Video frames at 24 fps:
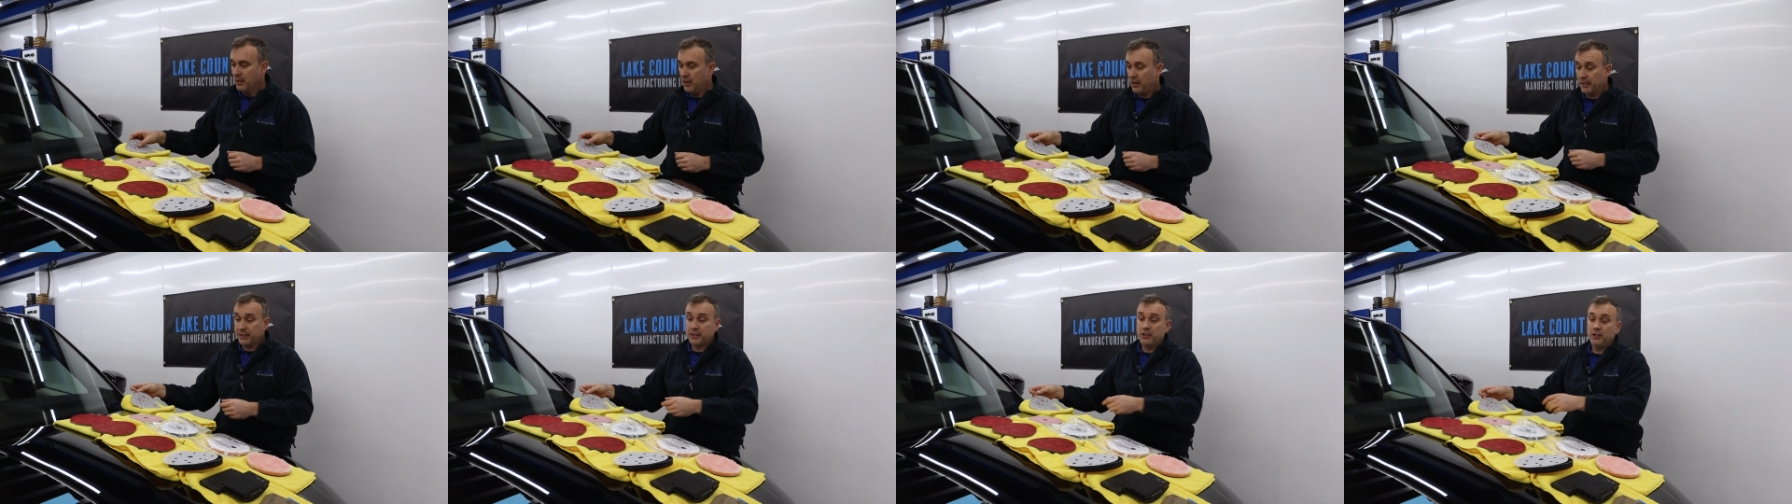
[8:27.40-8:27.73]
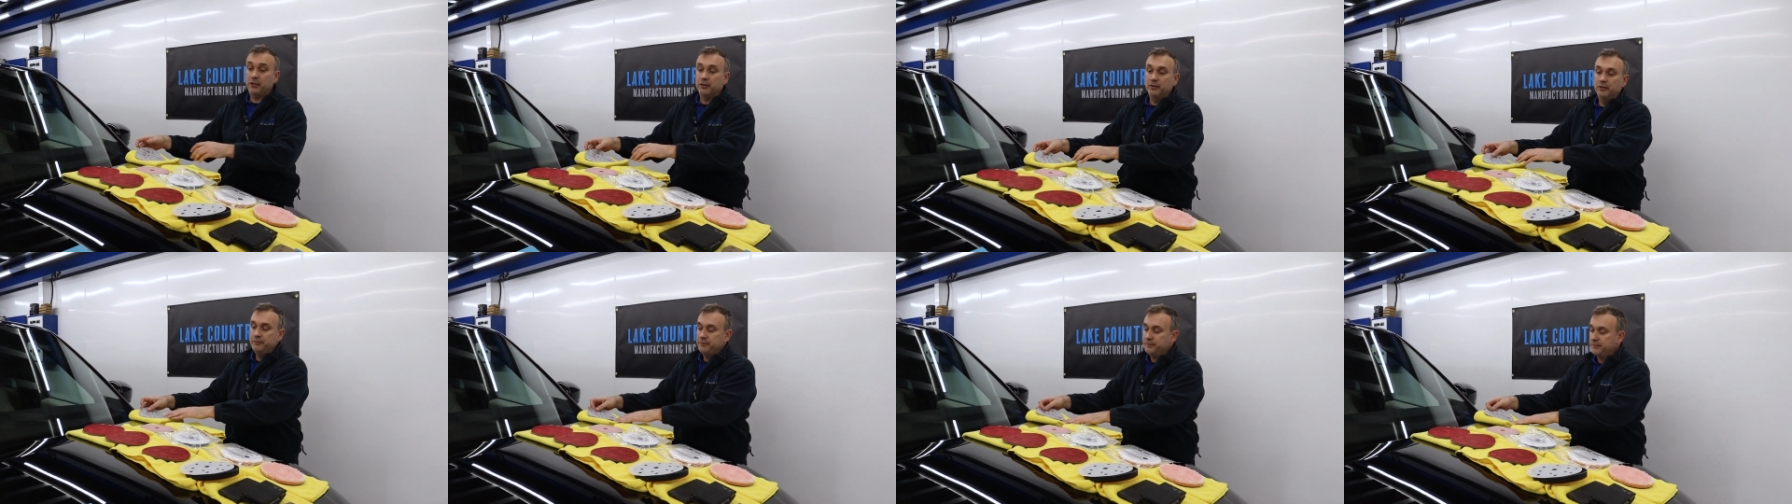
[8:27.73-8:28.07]
I could
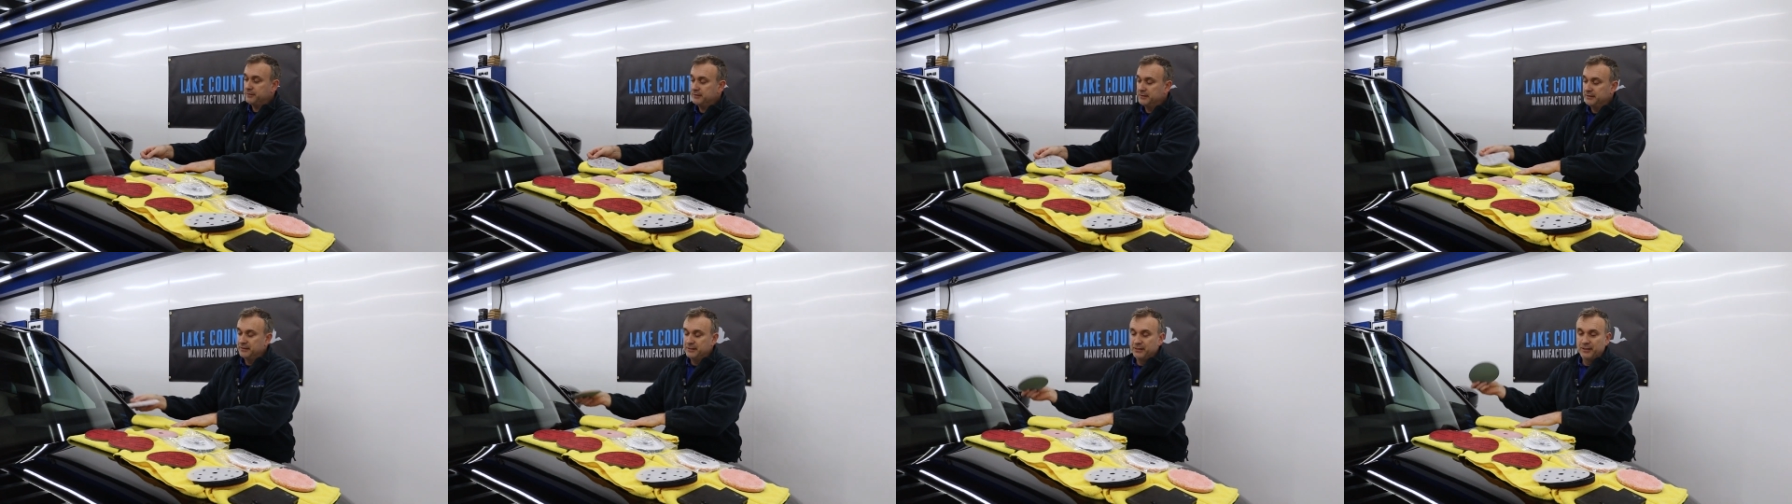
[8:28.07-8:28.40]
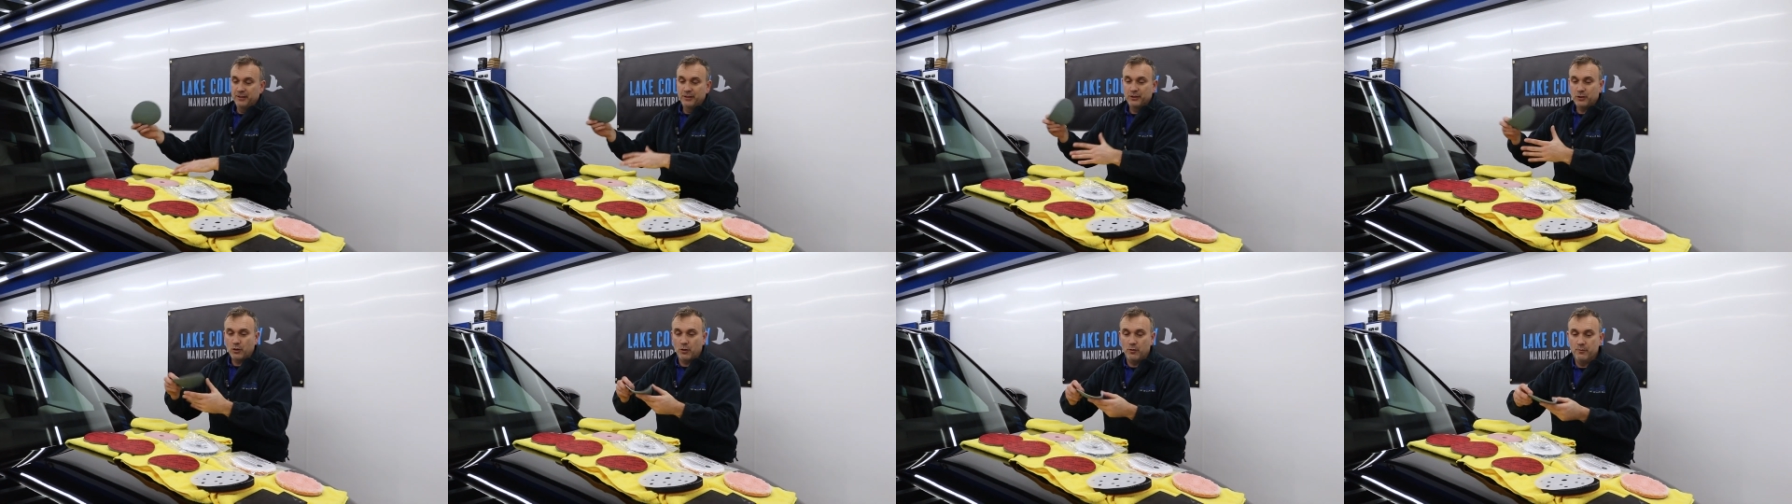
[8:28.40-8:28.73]
have
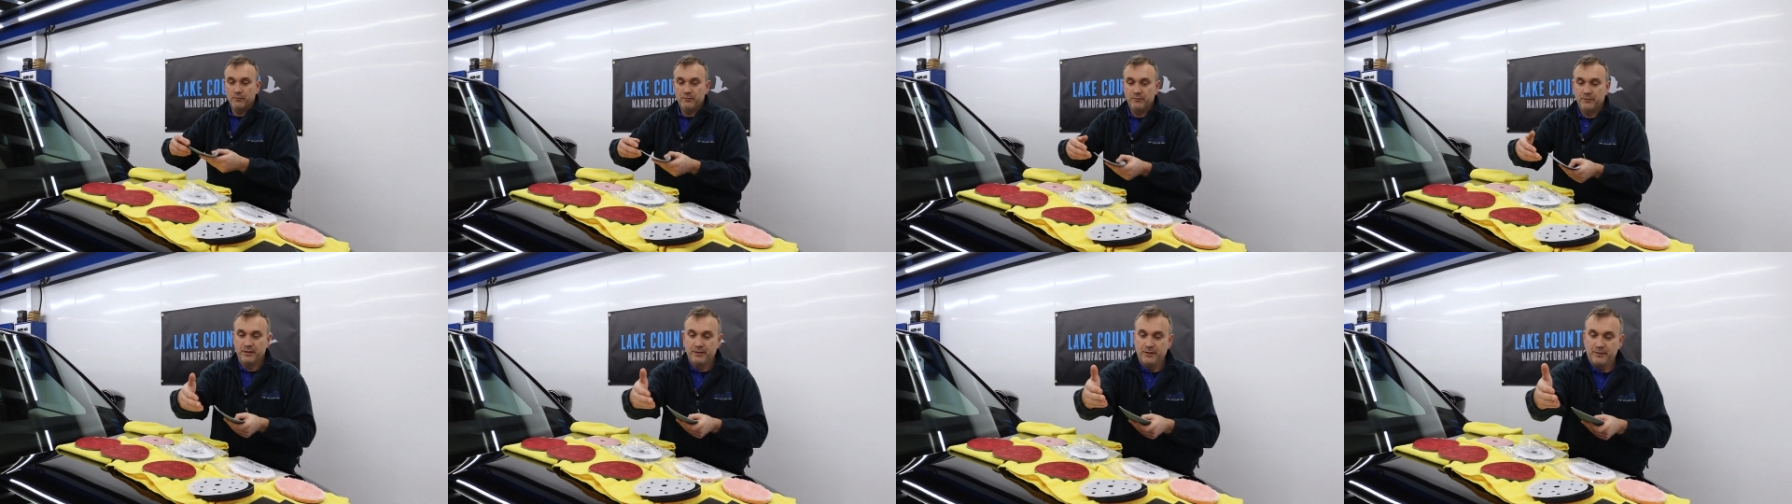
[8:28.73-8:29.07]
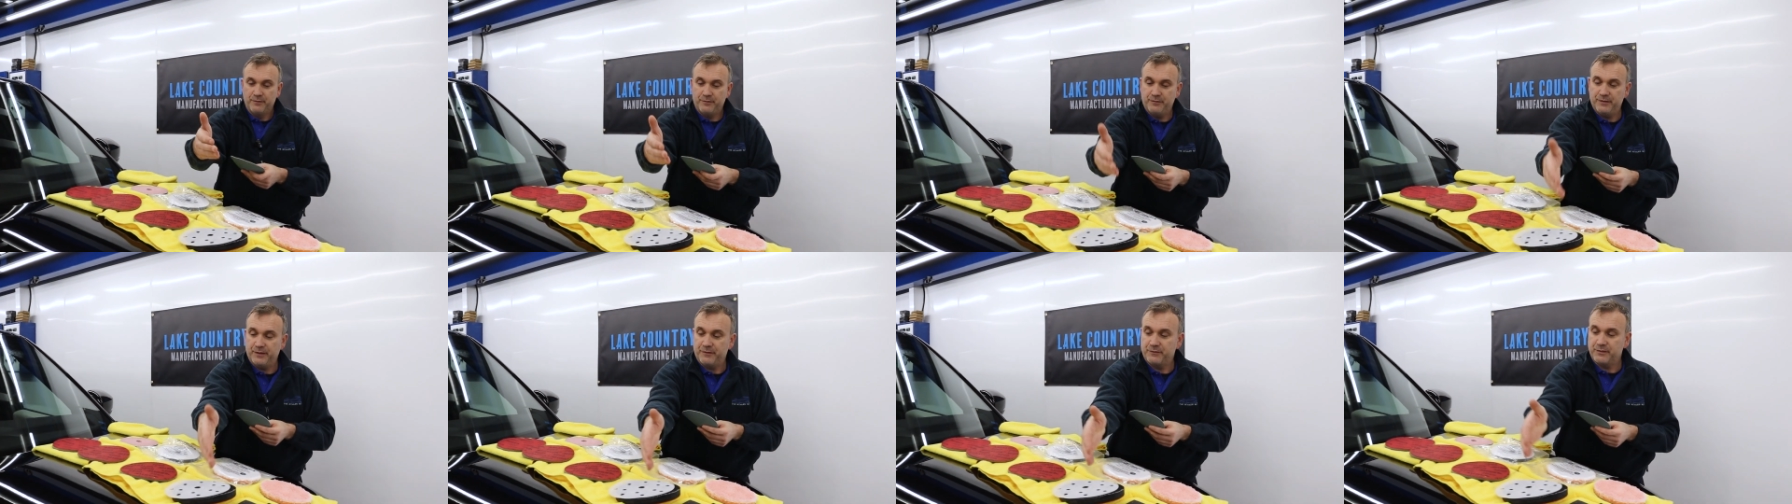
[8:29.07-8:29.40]
gone
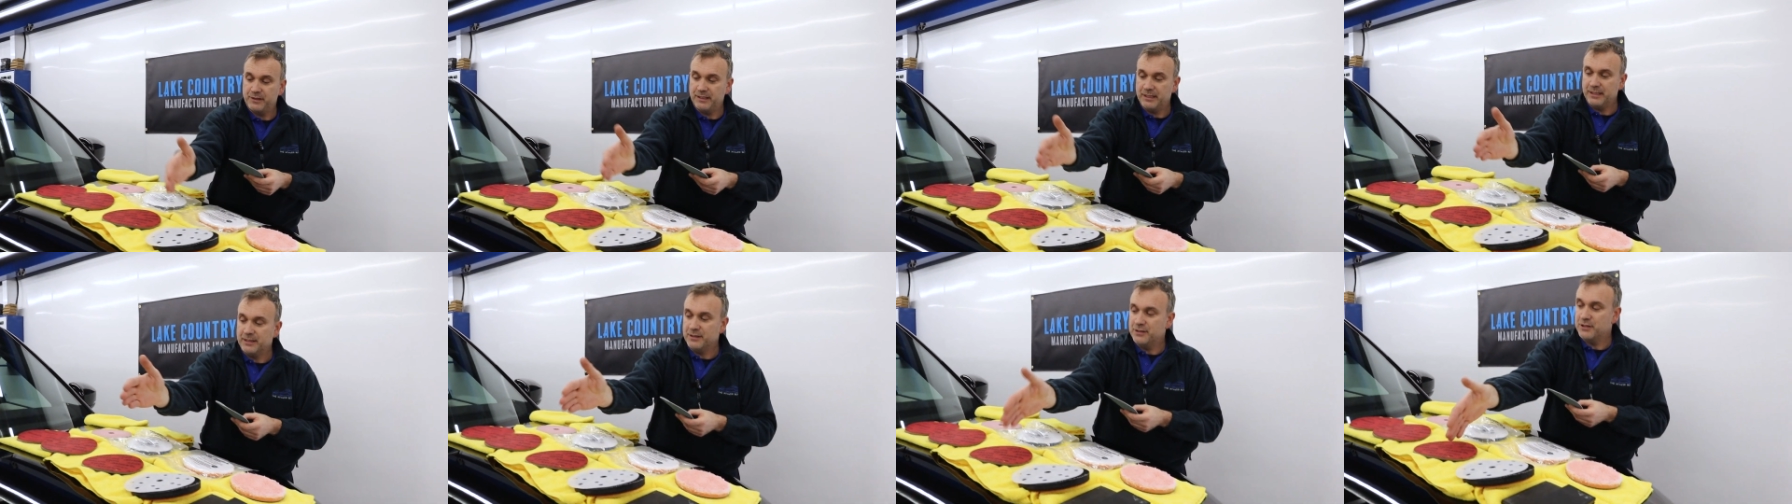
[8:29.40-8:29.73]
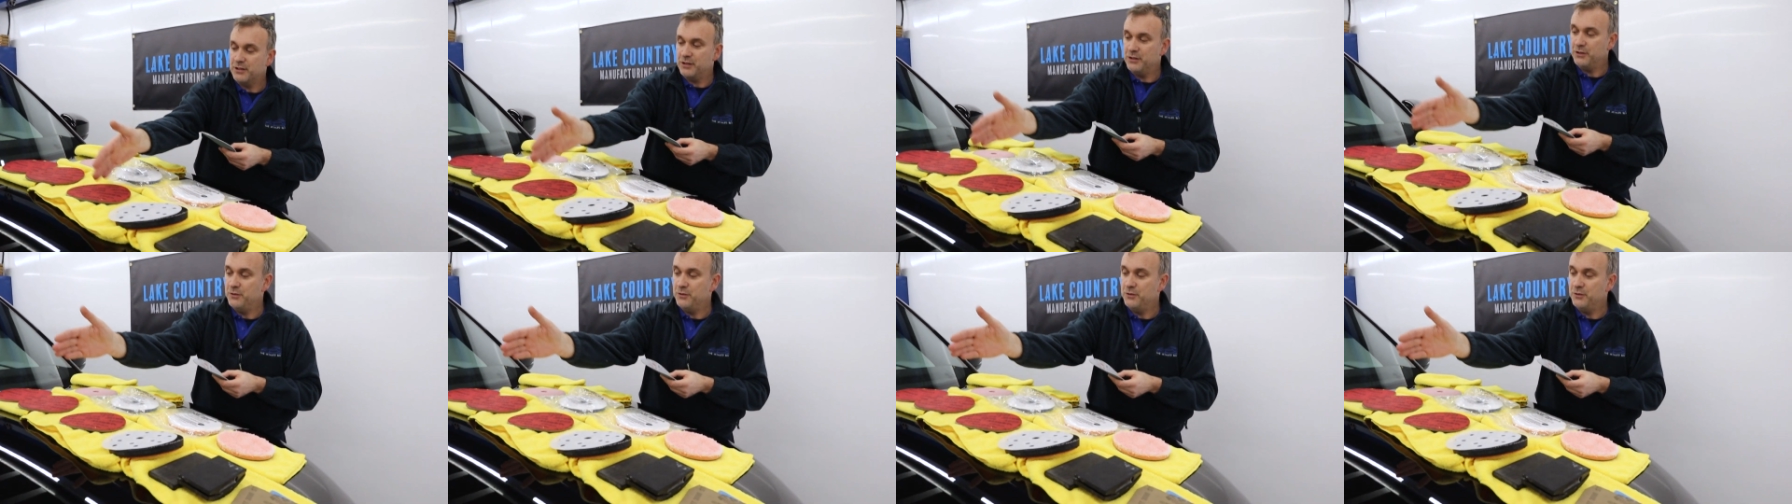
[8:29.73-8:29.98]
15 to